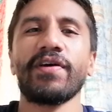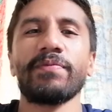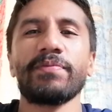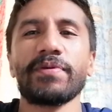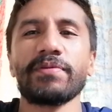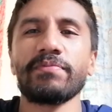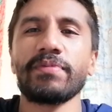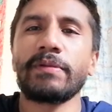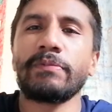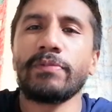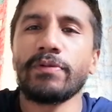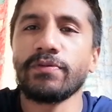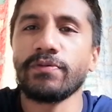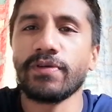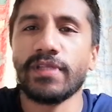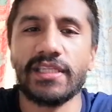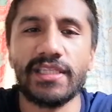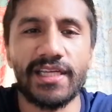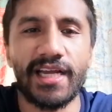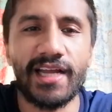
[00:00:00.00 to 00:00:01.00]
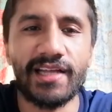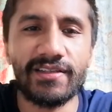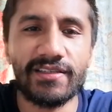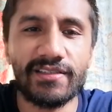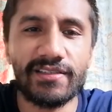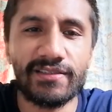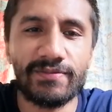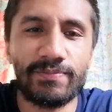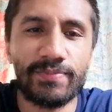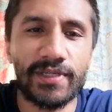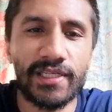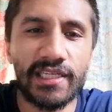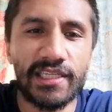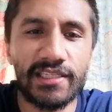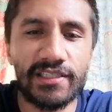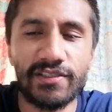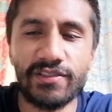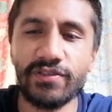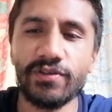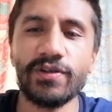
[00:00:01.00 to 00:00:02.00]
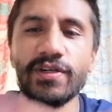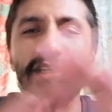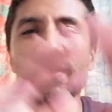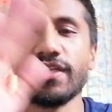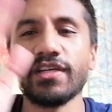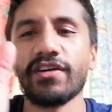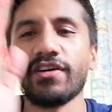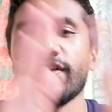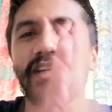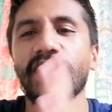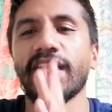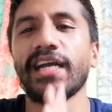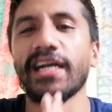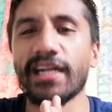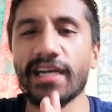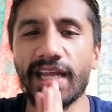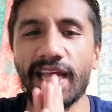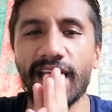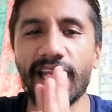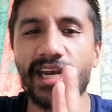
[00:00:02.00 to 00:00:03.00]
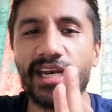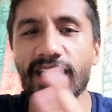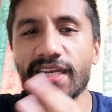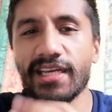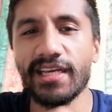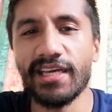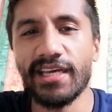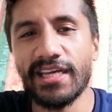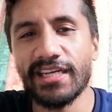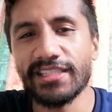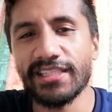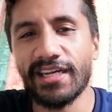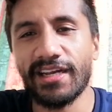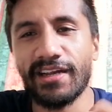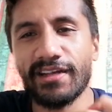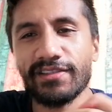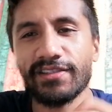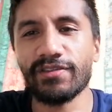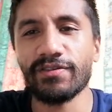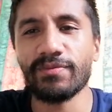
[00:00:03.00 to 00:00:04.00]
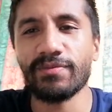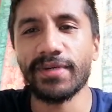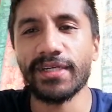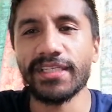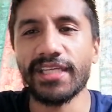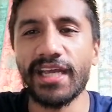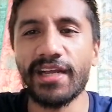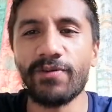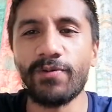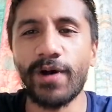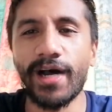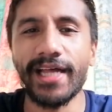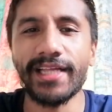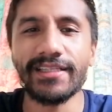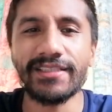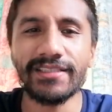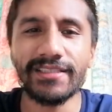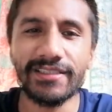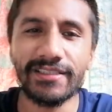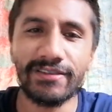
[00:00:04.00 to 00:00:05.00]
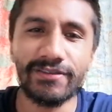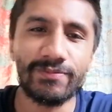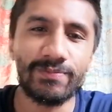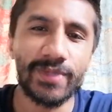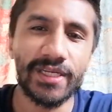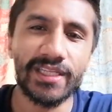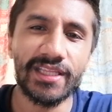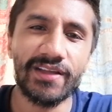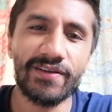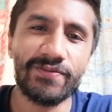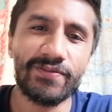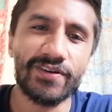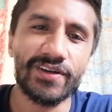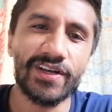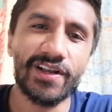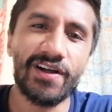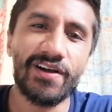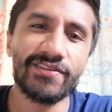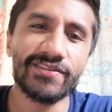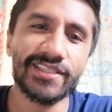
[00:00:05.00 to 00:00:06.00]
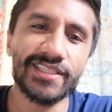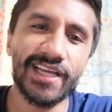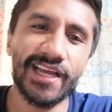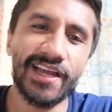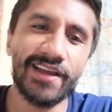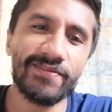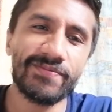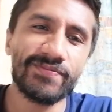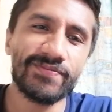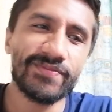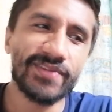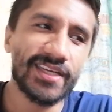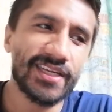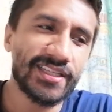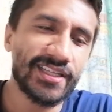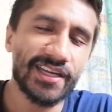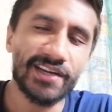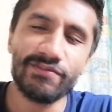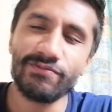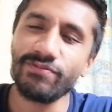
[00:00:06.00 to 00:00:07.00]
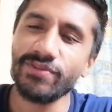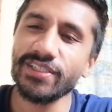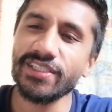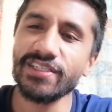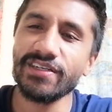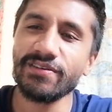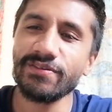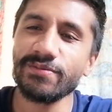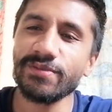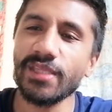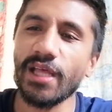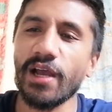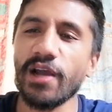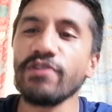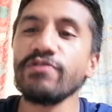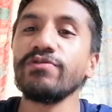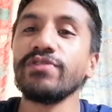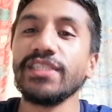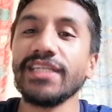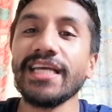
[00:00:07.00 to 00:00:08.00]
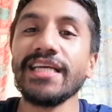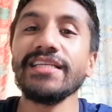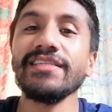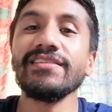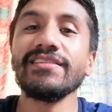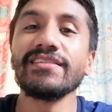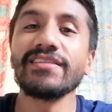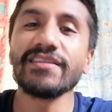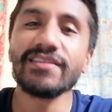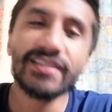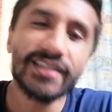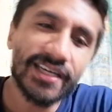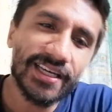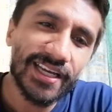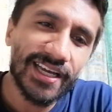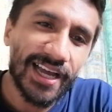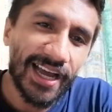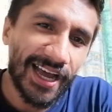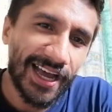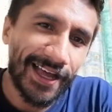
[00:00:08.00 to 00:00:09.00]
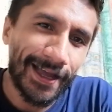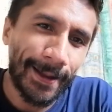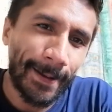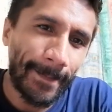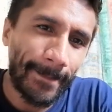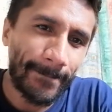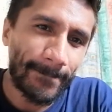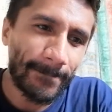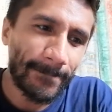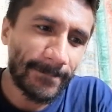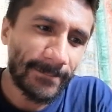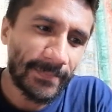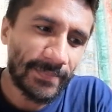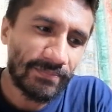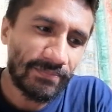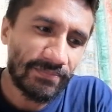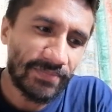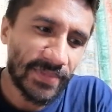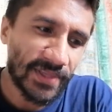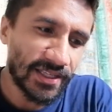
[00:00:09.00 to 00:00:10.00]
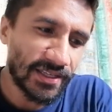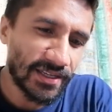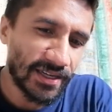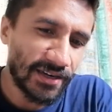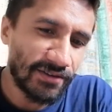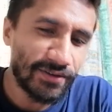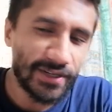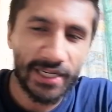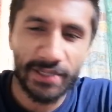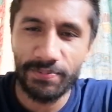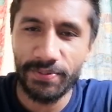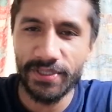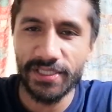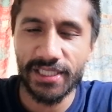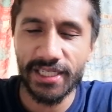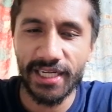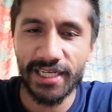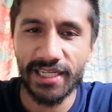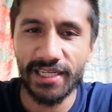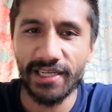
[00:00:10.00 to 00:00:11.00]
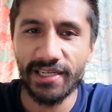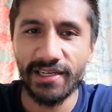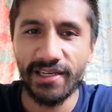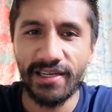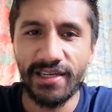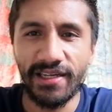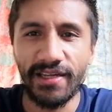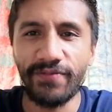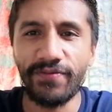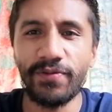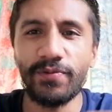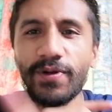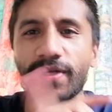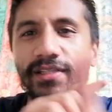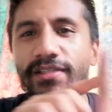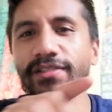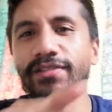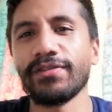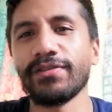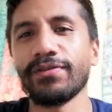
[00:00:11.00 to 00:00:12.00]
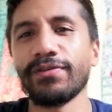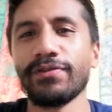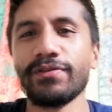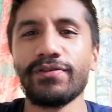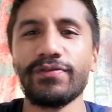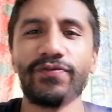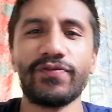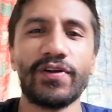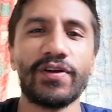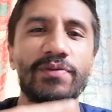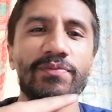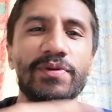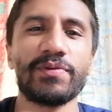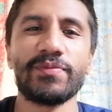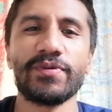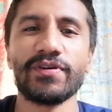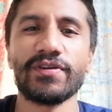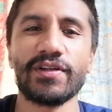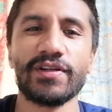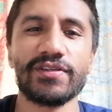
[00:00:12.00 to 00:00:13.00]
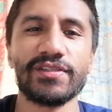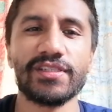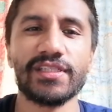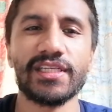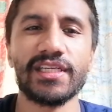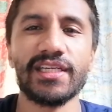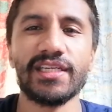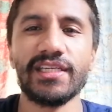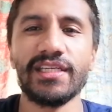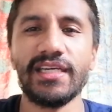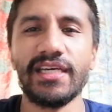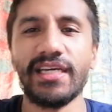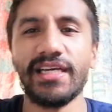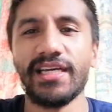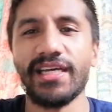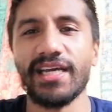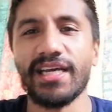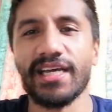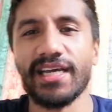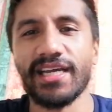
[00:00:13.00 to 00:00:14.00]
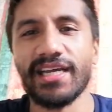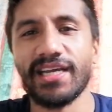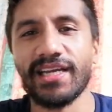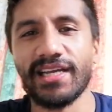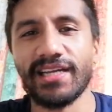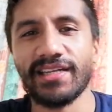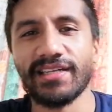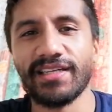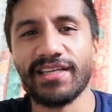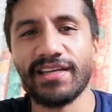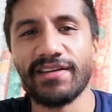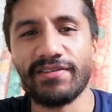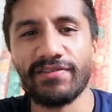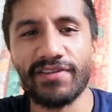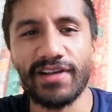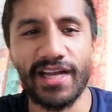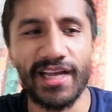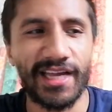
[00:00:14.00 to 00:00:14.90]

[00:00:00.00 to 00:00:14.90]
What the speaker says: helping people with dance, please join the Kokonut Clan. Shout outs to all my day ones who've been there for a long time, the originals, the OGs. I really appreciate it. If you want to follow me more closely and get